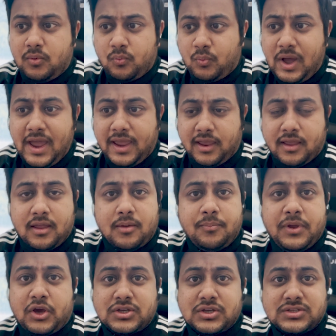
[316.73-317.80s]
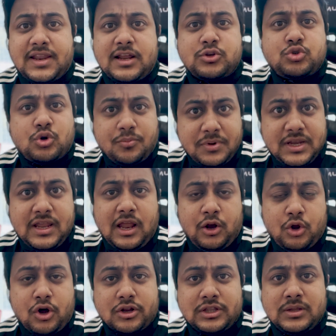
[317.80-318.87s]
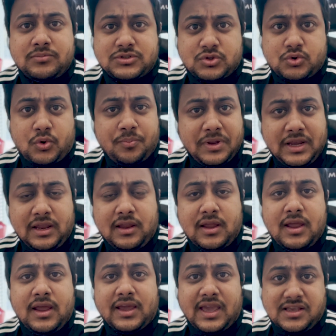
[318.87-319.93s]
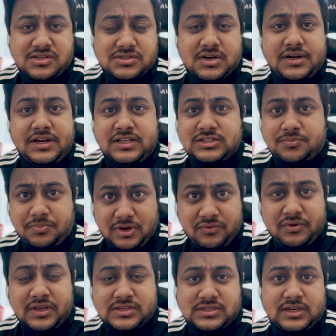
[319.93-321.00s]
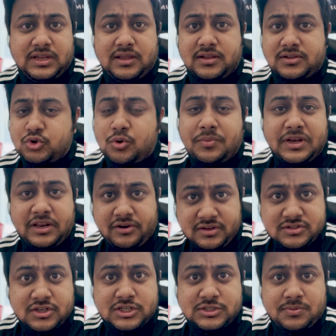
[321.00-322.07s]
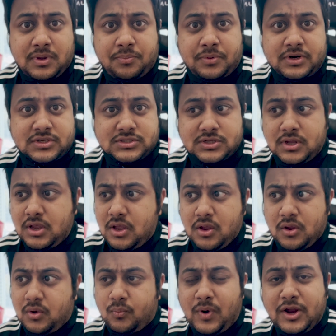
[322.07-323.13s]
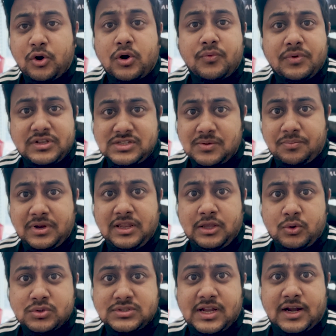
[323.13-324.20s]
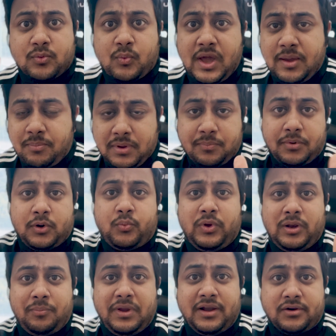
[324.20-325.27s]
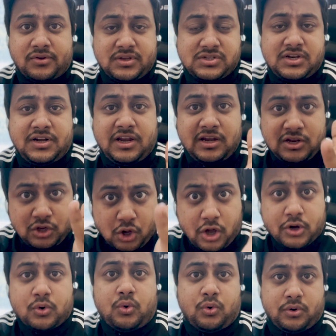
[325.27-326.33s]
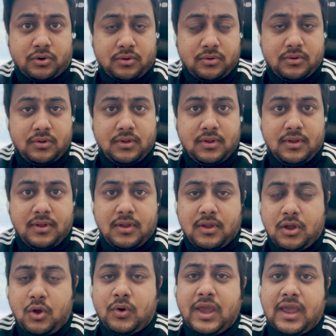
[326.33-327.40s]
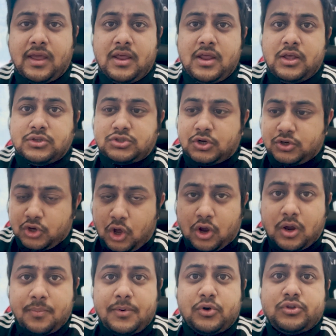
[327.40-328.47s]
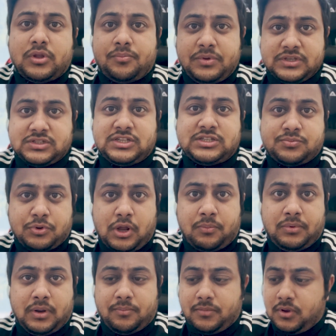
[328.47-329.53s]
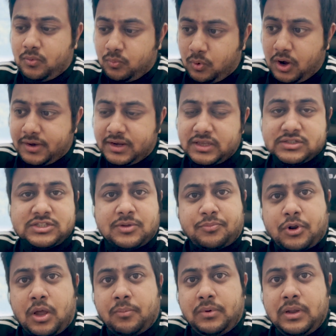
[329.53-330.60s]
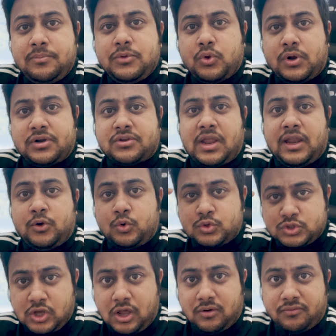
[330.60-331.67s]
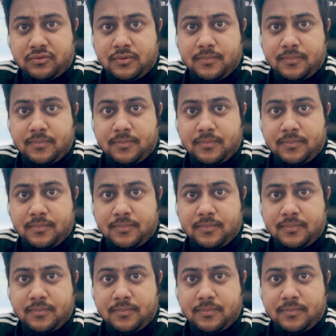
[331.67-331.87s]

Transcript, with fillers: Why? Because there are so many algorithms, so many case studies previously, so many research papers. Why don't we simply use that? Why people will be interested in your code? Okay, so talk about the business problem. What is the problem you are trying to solve?